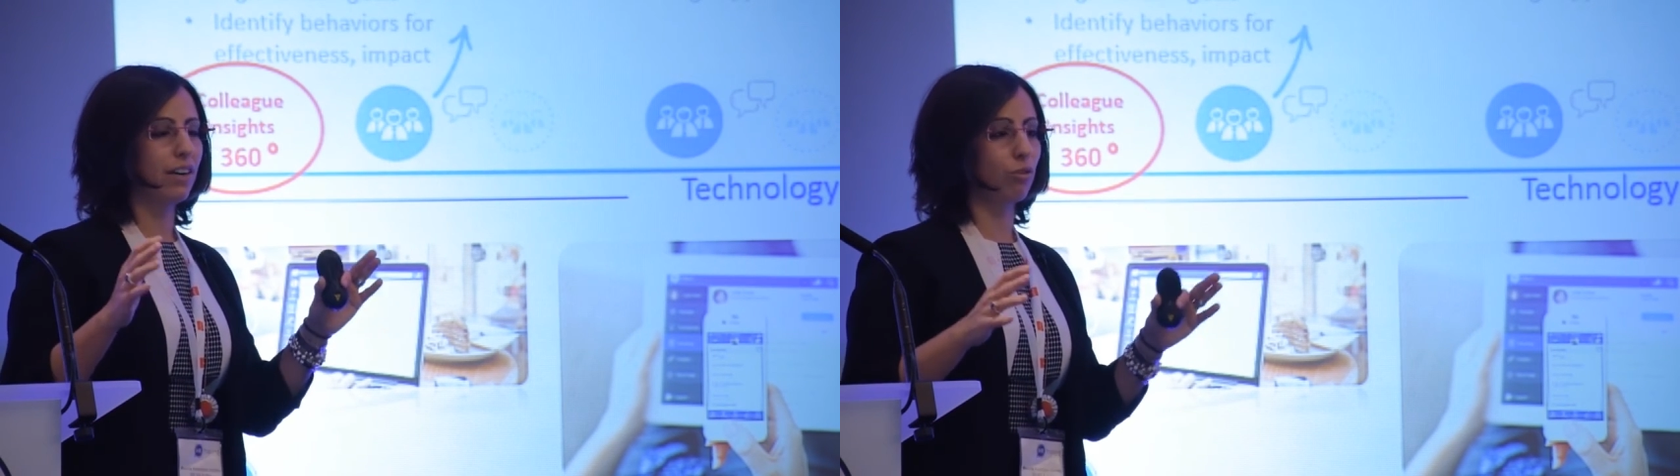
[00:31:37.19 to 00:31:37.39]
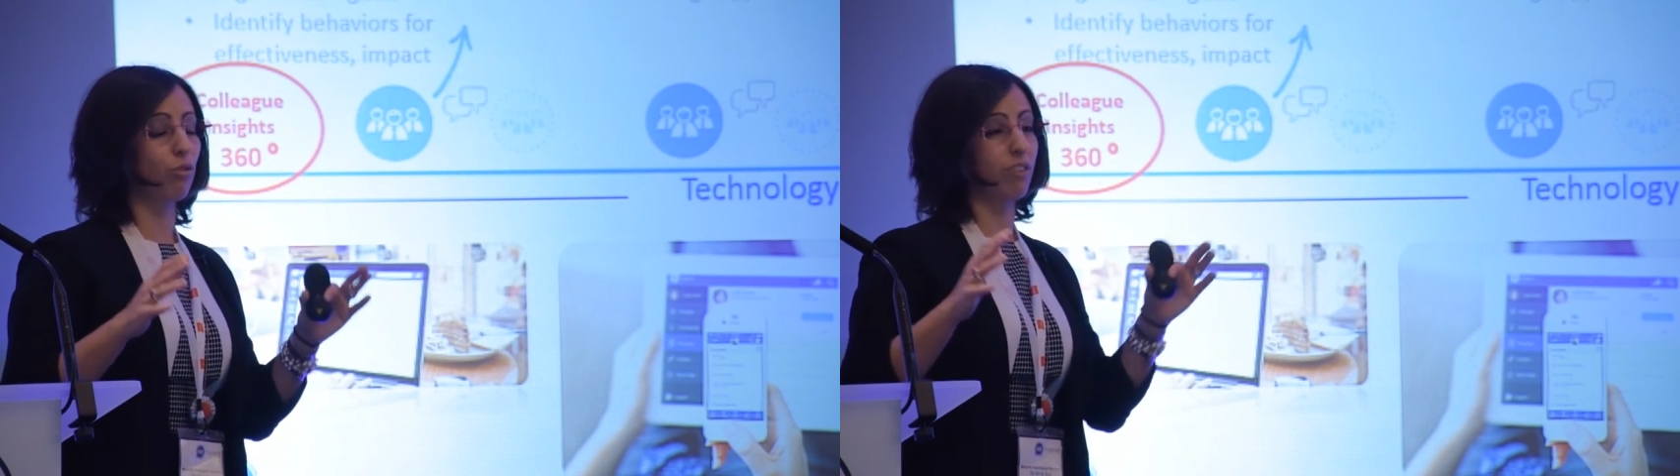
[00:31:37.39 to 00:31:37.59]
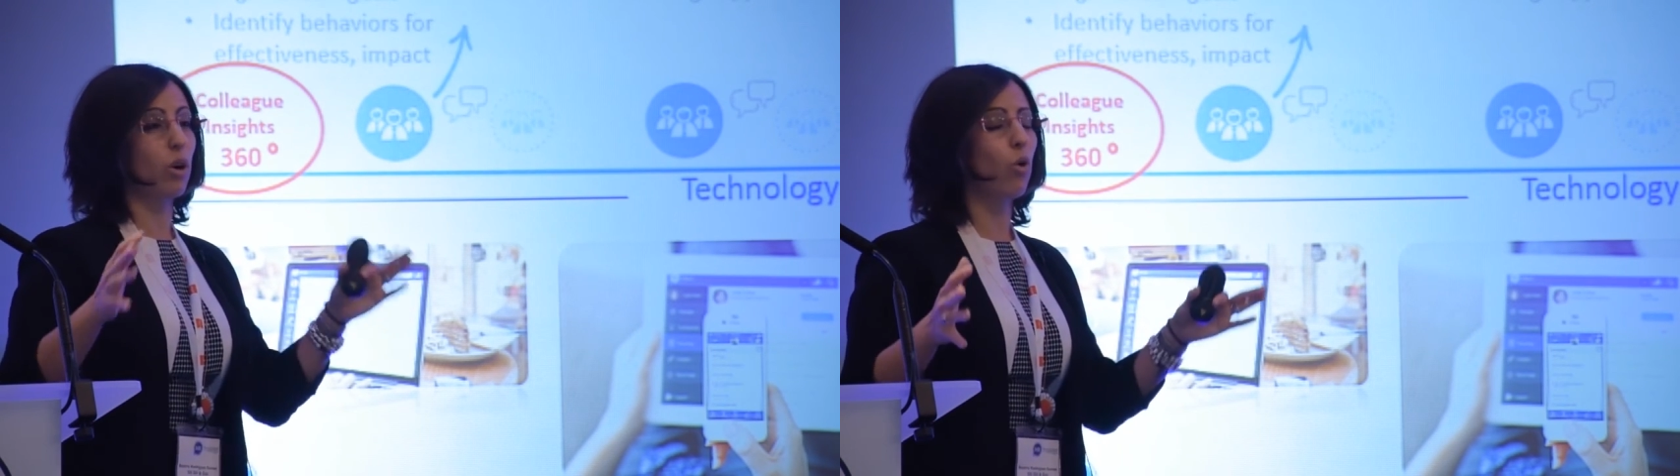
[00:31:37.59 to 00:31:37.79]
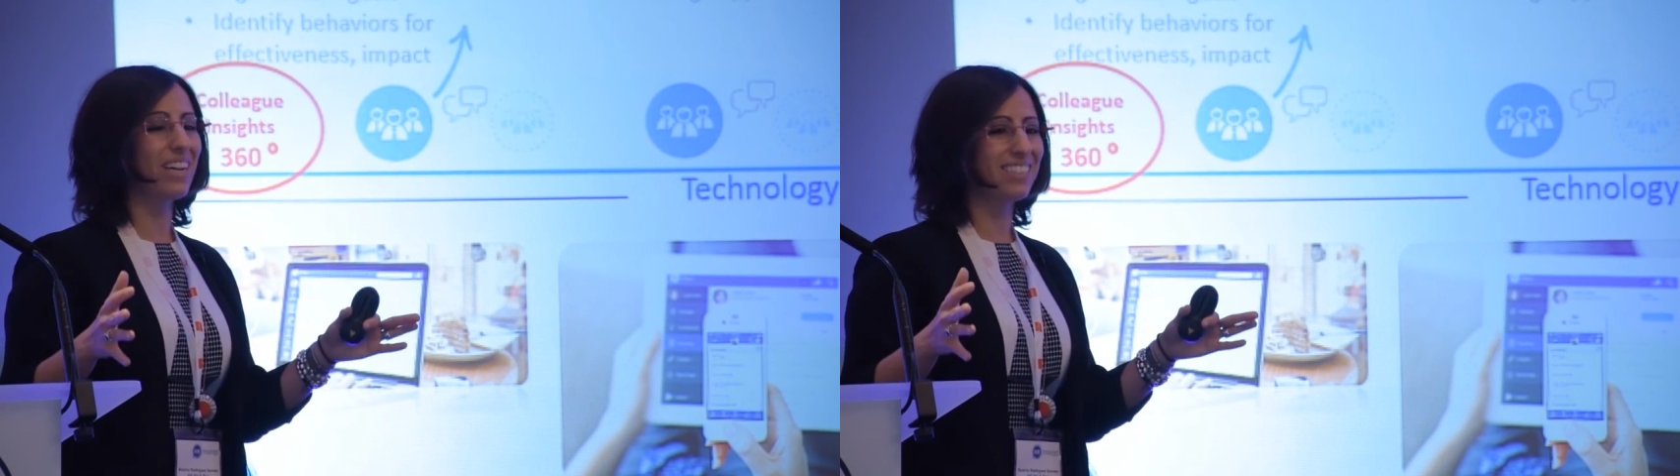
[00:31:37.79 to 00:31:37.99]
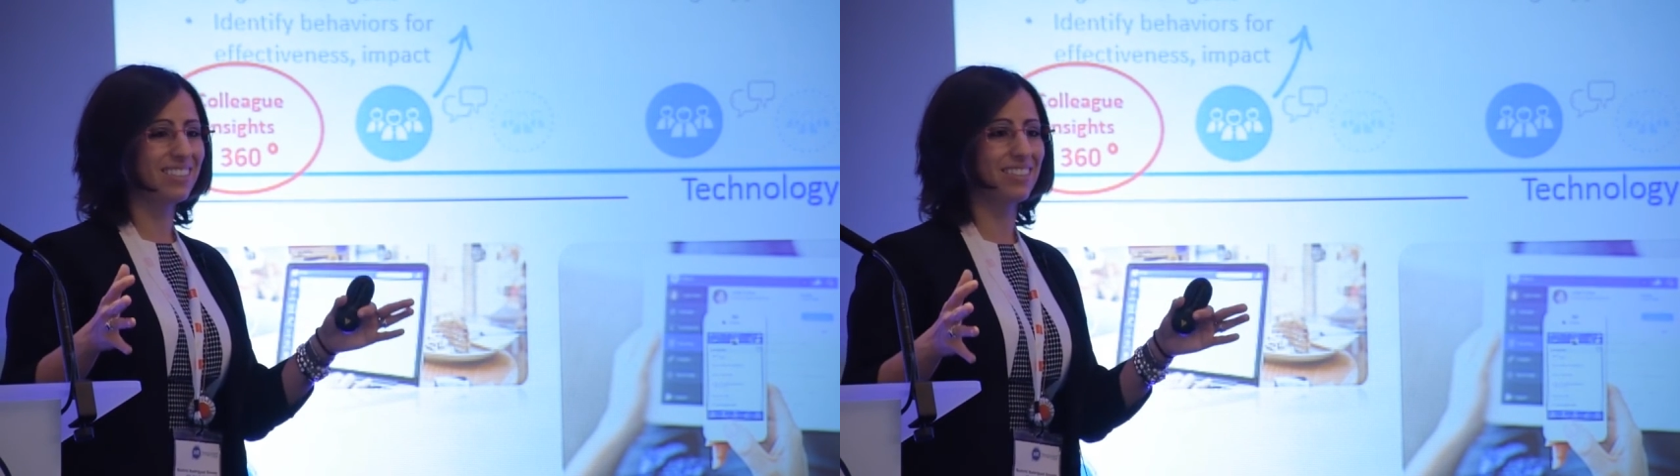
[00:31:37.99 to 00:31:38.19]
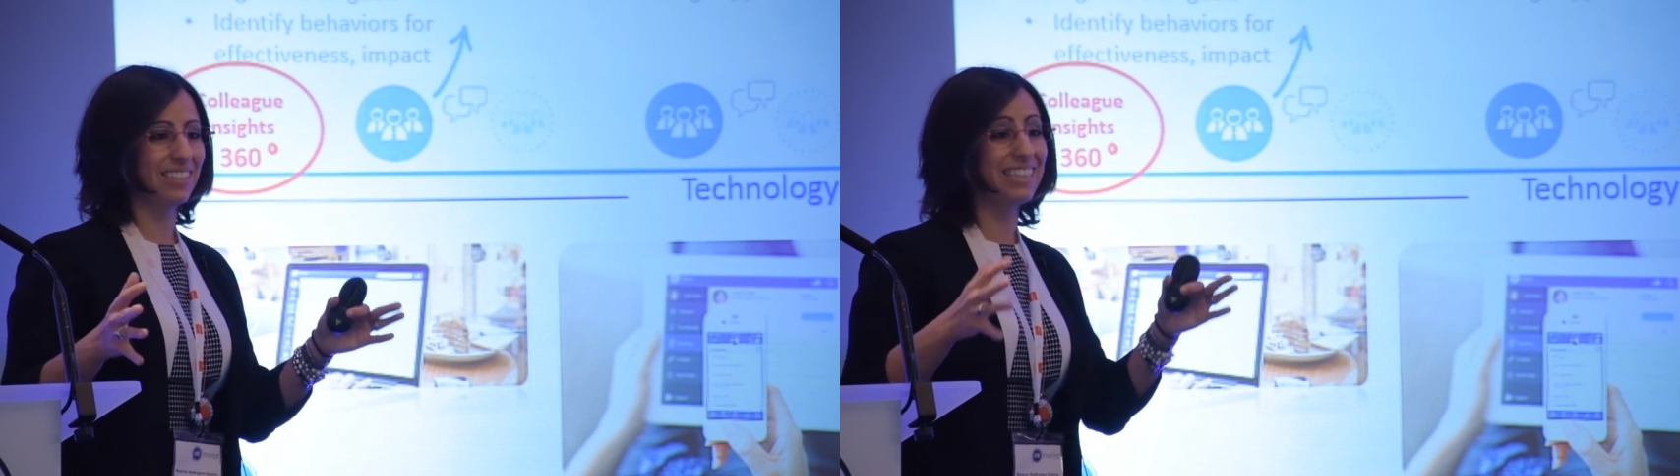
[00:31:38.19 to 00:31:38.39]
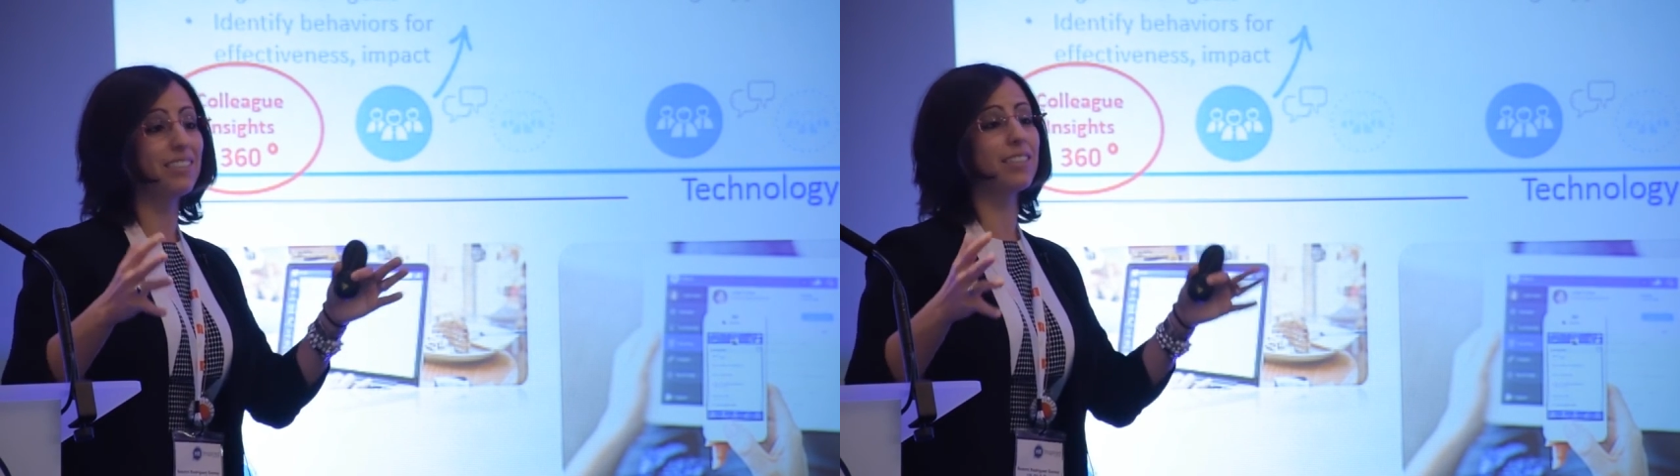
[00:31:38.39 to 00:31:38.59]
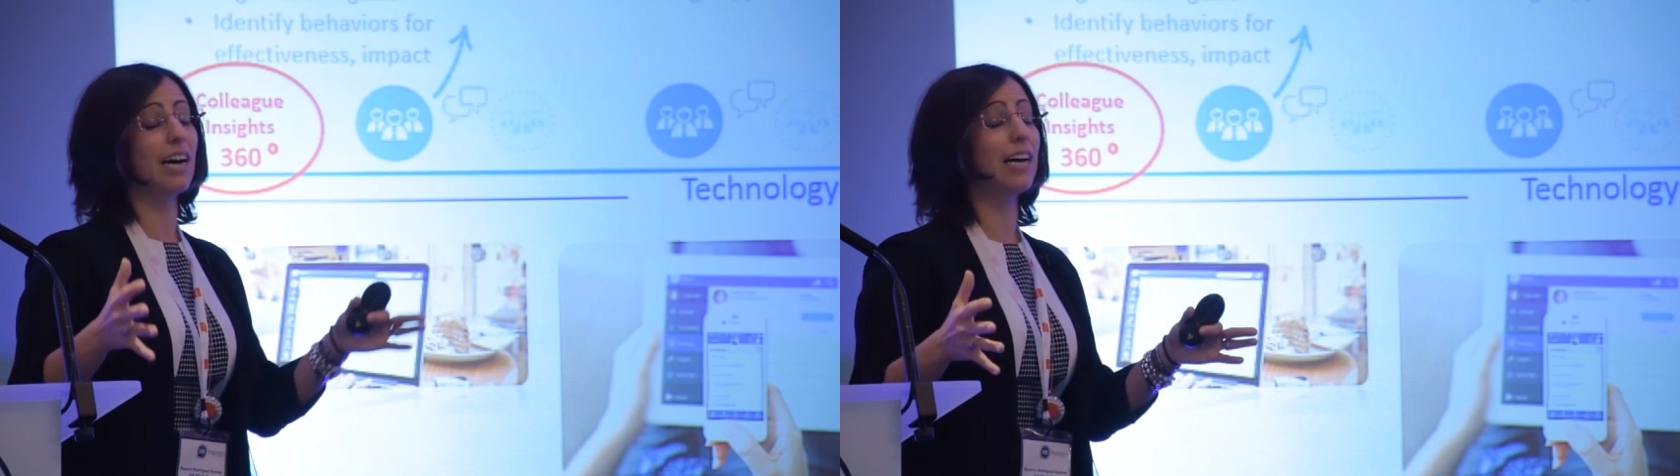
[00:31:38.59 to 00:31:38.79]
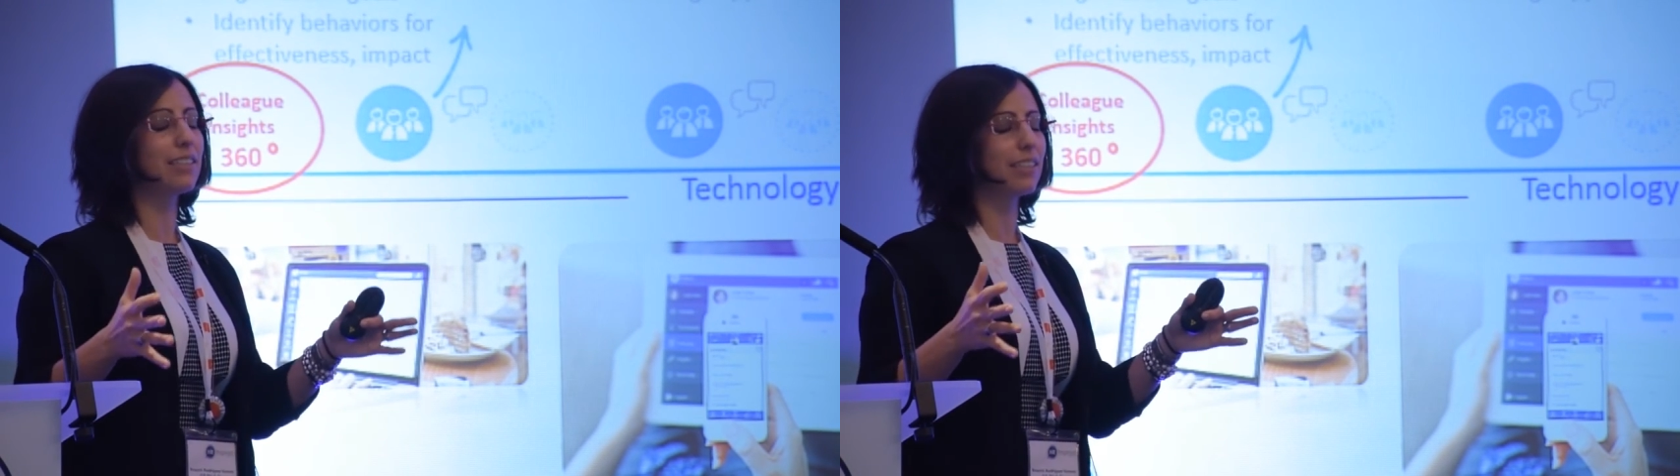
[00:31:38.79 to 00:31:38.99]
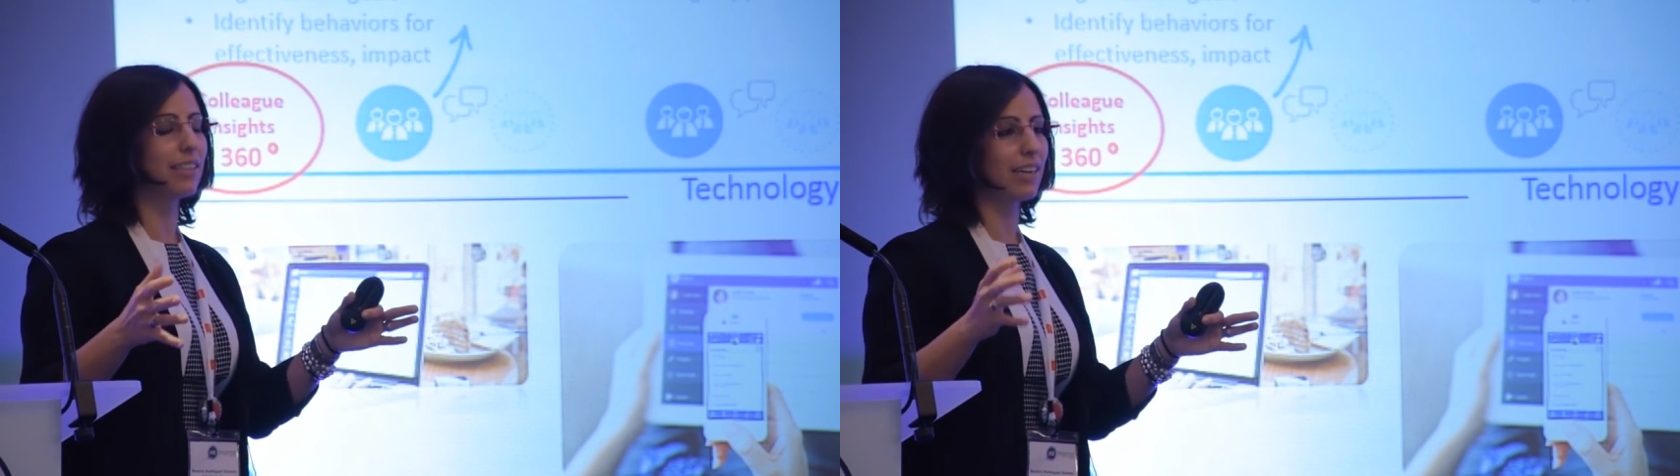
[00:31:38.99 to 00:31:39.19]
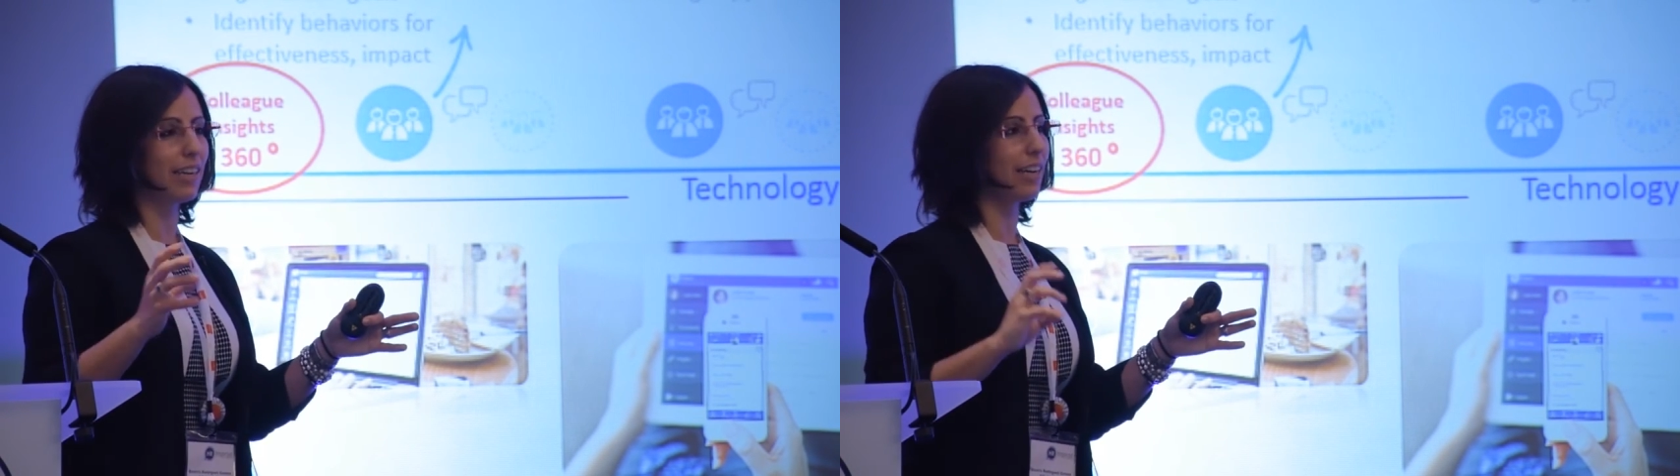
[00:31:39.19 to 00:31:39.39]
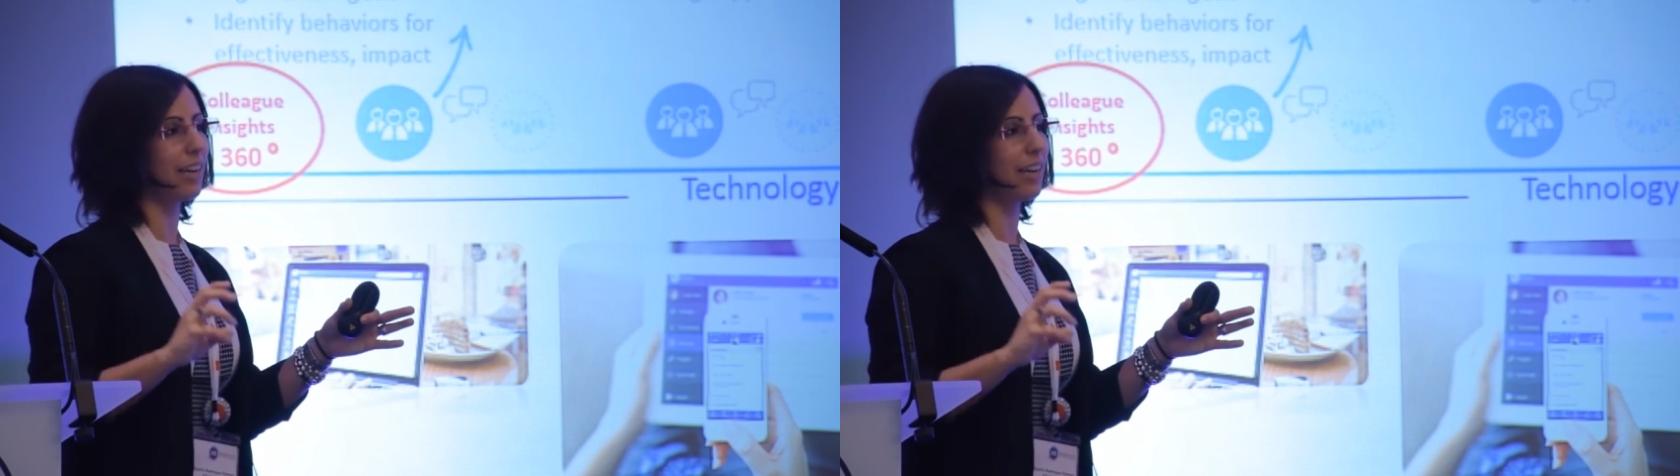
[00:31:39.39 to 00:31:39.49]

to request insights, and, and,